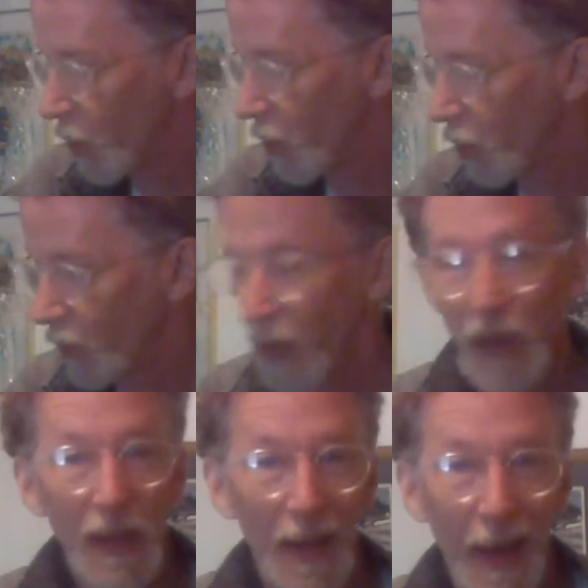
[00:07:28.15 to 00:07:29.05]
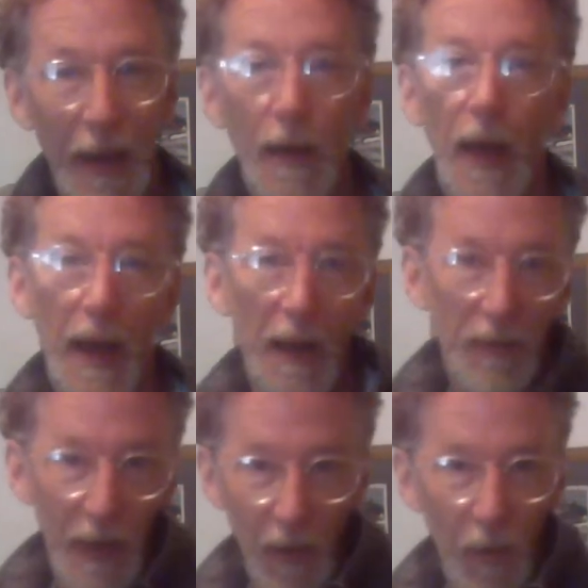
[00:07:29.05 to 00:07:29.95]
So to this day, I have
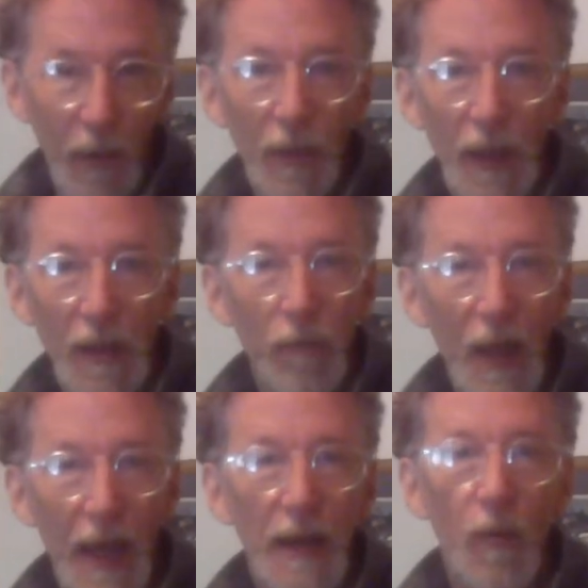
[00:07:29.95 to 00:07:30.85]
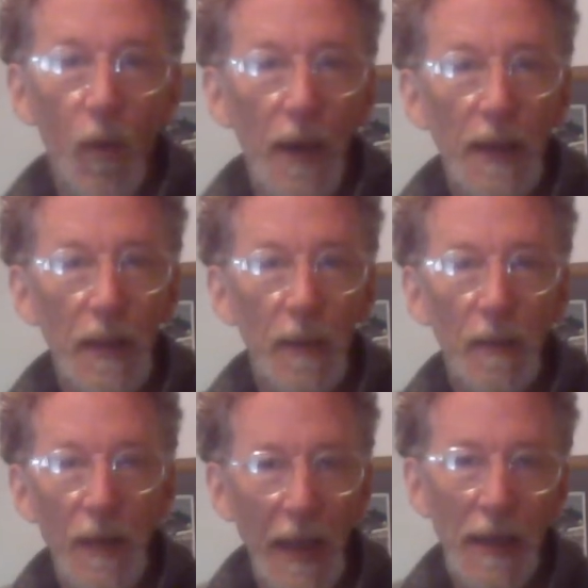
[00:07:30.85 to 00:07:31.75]
the other one. It's a black and white
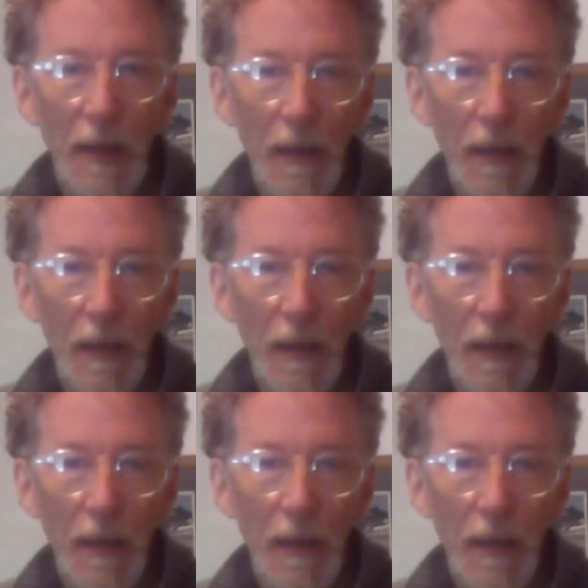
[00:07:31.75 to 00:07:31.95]
night